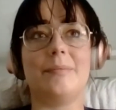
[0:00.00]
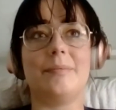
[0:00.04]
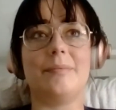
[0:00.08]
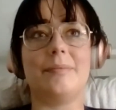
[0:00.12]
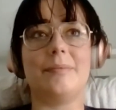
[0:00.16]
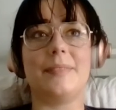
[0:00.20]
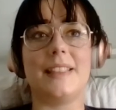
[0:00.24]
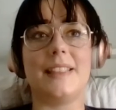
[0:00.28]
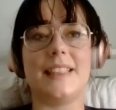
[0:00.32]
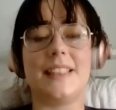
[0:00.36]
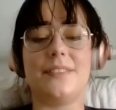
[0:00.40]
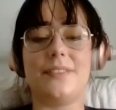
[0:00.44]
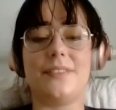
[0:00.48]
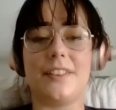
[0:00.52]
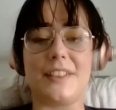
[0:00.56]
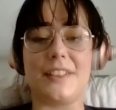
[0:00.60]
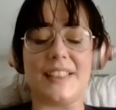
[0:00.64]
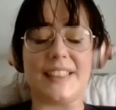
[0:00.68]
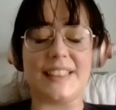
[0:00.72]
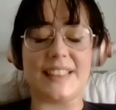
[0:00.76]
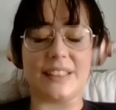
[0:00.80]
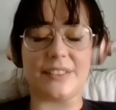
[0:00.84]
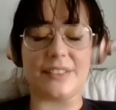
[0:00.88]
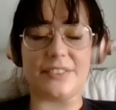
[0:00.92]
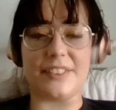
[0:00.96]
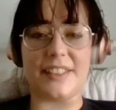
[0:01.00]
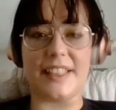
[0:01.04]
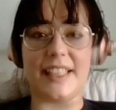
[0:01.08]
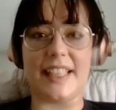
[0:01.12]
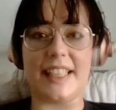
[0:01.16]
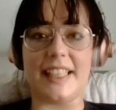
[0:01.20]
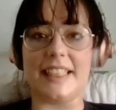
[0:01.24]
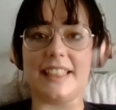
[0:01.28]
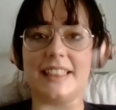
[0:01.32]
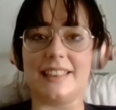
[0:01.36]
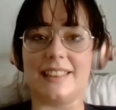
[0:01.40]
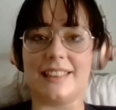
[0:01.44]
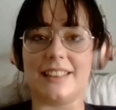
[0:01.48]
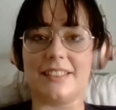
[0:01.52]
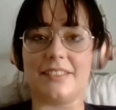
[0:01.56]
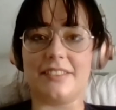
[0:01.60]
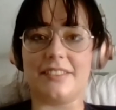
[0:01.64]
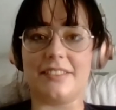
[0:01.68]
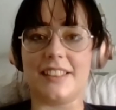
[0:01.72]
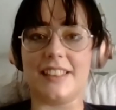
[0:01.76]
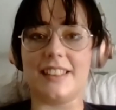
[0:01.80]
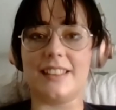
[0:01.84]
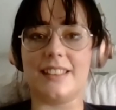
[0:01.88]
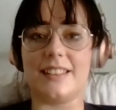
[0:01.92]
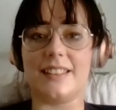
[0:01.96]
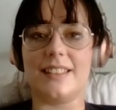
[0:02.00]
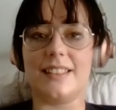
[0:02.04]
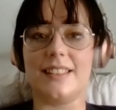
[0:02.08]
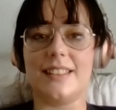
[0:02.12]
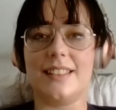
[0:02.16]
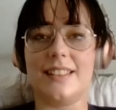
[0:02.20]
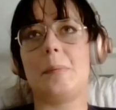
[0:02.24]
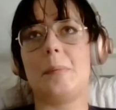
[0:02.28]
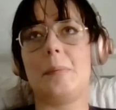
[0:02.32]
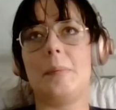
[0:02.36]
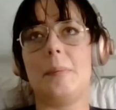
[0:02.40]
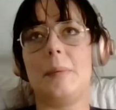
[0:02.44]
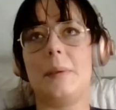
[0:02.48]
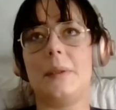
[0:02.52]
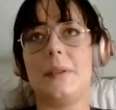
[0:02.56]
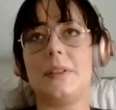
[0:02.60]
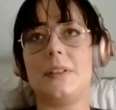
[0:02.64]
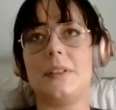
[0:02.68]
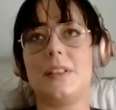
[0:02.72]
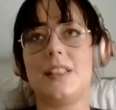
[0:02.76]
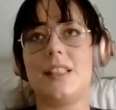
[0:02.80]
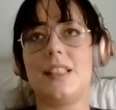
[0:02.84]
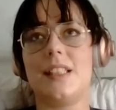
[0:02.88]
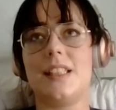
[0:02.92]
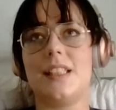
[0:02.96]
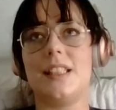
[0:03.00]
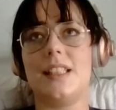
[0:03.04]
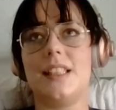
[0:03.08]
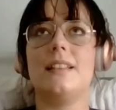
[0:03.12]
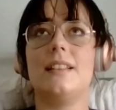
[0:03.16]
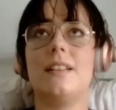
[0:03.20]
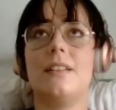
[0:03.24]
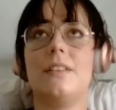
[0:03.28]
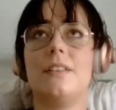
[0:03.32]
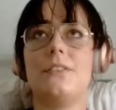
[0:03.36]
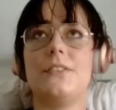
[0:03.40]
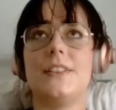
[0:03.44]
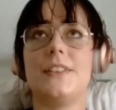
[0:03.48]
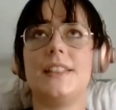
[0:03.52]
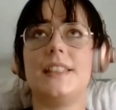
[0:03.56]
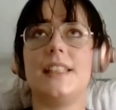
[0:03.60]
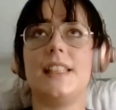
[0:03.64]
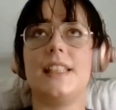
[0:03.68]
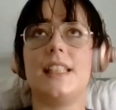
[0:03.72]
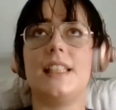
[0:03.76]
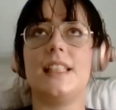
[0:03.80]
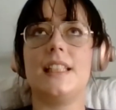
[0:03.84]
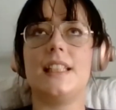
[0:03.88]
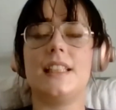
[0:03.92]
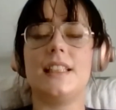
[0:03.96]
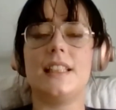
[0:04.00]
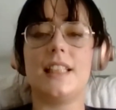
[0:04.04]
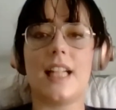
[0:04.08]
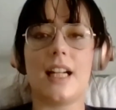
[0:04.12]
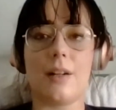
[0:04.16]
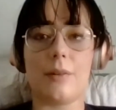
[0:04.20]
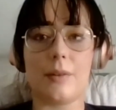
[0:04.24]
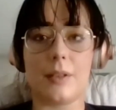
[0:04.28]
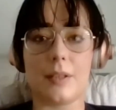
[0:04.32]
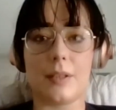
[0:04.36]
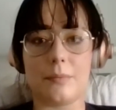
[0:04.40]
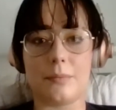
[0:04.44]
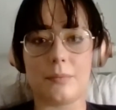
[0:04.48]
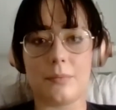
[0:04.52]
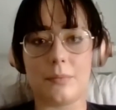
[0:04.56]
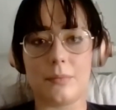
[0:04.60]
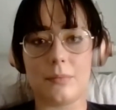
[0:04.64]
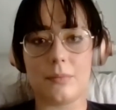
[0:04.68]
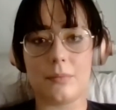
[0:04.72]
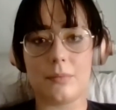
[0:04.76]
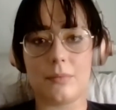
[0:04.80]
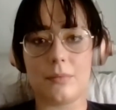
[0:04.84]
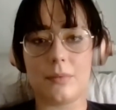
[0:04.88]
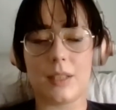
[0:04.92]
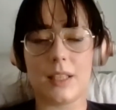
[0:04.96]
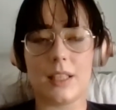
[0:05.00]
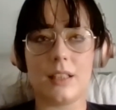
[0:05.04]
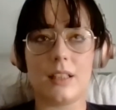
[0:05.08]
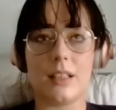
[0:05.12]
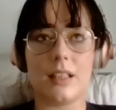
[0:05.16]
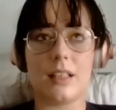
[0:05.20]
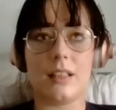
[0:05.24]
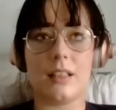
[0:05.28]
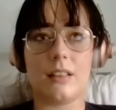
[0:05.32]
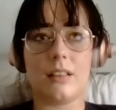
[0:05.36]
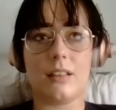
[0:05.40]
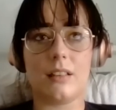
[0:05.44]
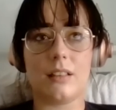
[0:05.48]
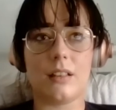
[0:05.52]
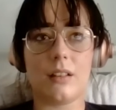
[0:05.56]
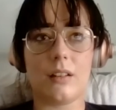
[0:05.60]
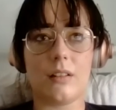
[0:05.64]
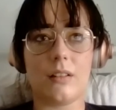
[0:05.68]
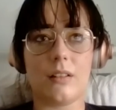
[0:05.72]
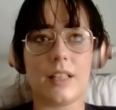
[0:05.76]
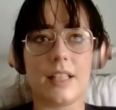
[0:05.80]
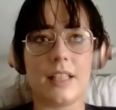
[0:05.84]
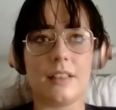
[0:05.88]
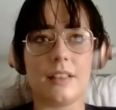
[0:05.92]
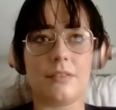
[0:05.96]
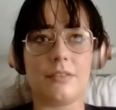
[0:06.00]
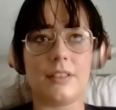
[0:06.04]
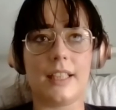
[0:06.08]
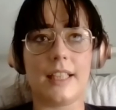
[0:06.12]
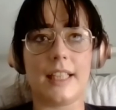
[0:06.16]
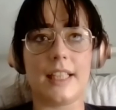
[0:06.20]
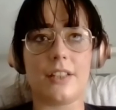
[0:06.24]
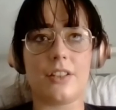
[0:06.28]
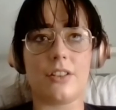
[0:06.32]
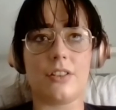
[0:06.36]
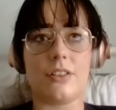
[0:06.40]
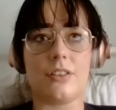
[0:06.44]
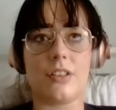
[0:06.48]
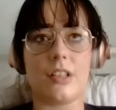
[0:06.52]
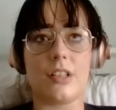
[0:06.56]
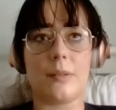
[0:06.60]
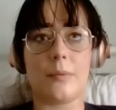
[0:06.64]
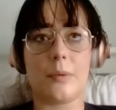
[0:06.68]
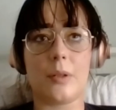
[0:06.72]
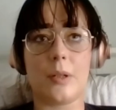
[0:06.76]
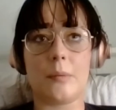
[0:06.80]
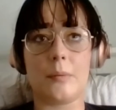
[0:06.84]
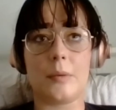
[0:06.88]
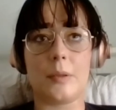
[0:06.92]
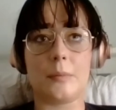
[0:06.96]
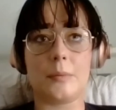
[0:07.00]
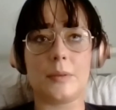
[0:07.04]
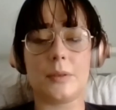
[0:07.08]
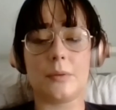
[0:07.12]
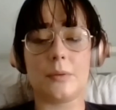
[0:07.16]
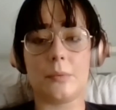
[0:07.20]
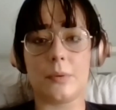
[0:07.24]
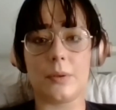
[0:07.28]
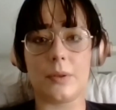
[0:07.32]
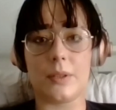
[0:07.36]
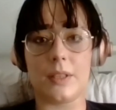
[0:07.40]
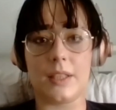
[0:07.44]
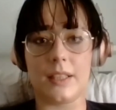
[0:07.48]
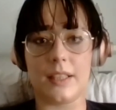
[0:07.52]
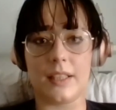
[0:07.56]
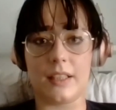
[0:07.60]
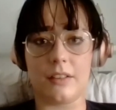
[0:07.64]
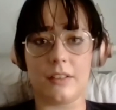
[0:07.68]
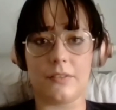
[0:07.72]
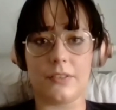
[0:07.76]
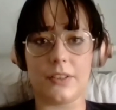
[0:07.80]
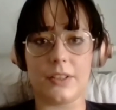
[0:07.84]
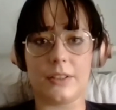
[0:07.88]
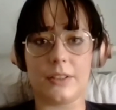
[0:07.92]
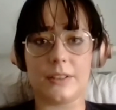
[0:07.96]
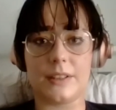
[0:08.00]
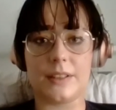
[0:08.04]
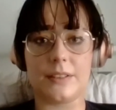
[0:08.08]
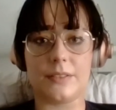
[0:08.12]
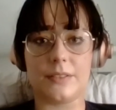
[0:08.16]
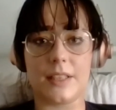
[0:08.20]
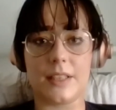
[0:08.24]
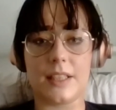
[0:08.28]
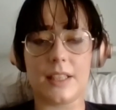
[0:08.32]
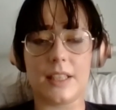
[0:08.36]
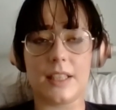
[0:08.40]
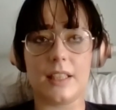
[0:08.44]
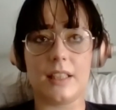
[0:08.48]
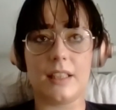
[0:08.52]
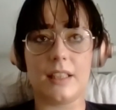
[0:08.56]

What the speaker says: It's very suffocating, I feel. But obviously now I'm in a relationship coming up to a 1 year anniversary.